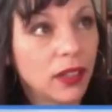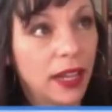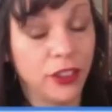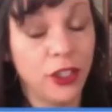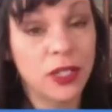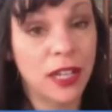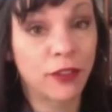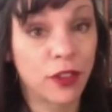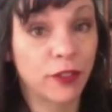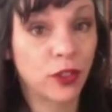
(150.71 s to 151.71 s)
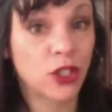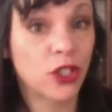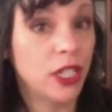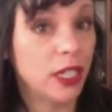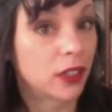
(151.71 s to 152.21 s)
and you said for the first
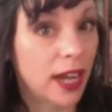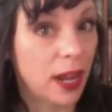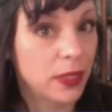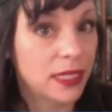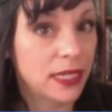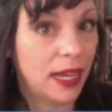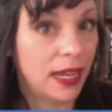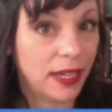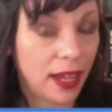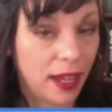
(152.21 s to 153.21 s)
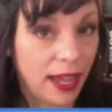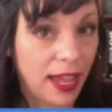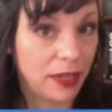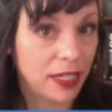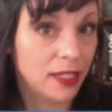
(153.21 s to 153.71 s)
year, and I would say I
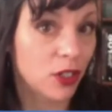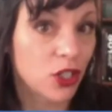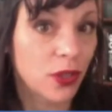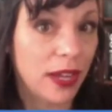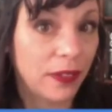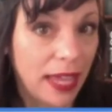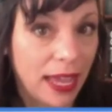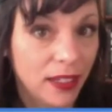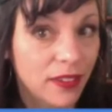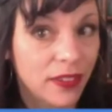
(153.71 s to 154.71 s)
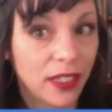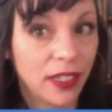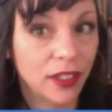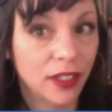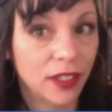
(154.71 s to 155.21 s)
had my surgery at the end of the
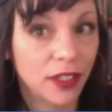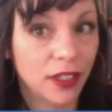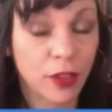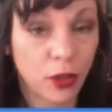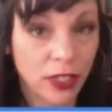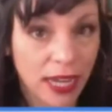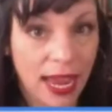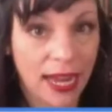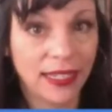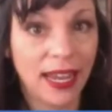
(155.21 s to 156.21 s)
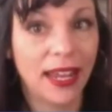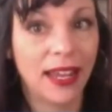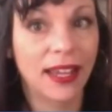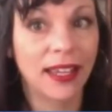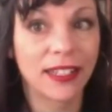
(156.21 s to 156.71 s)
year of 39,
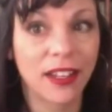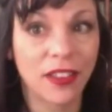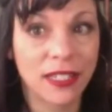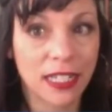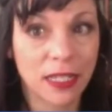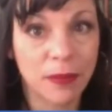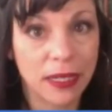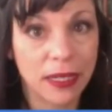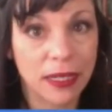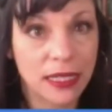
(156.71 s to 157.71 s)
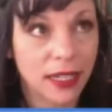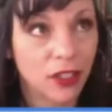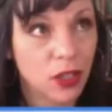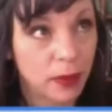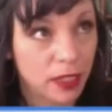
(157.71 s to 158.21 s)
and 6 months
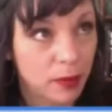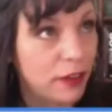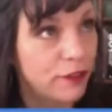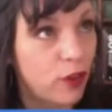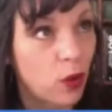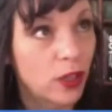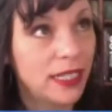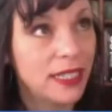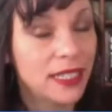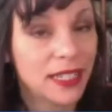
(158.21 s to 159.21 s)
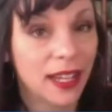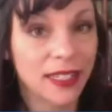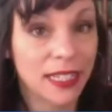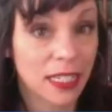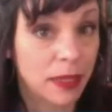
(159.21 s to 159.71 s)
later, so I'm into my
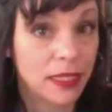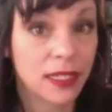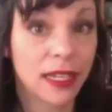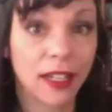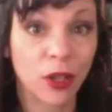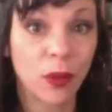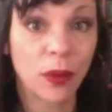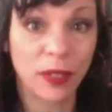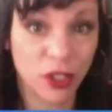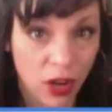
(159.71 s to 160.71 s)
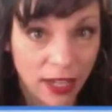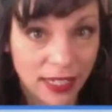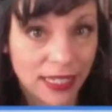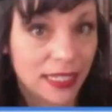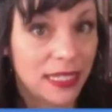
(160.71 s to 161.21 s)
40s, 6 months later when we tried to
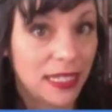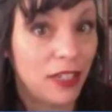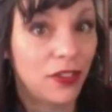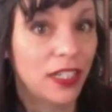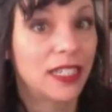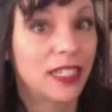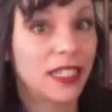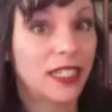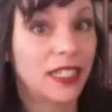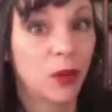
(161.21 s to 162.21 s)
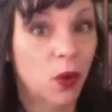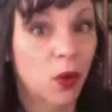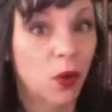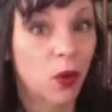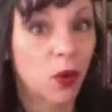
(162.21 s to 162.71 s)
conceive and it didn't
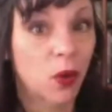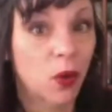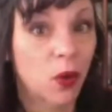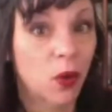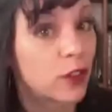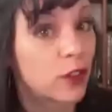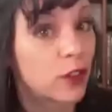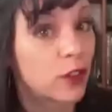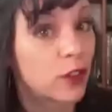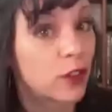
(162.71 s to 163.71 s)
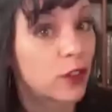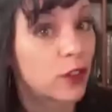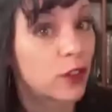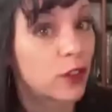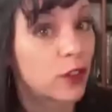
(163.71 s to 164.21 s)
work the first time, I went
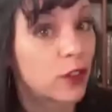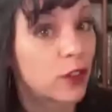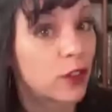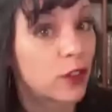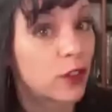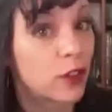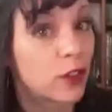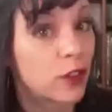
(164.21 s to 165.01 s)
into a tailspin.